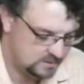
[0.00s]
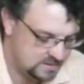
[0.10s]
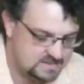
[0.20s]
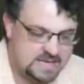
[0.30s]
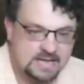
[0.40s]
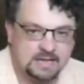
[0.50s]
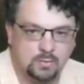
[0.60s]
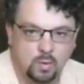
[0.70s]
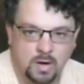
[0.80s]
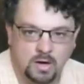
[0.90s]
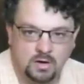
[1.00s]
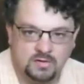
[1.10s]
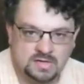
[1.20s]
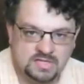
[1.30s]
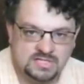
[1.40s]
Exactly what all
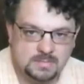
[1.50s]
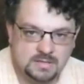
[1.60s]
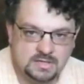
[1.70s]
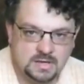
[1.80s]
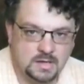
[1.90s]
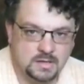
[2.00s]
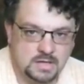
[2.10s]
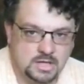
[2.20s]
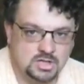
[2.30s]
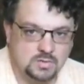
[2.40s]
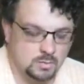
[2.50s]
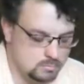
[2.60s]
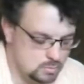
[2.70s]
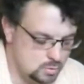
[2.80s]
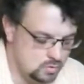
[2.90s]
needs to be done to
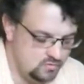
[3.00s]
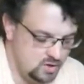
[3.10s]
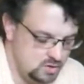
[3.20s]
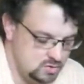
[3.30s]
remove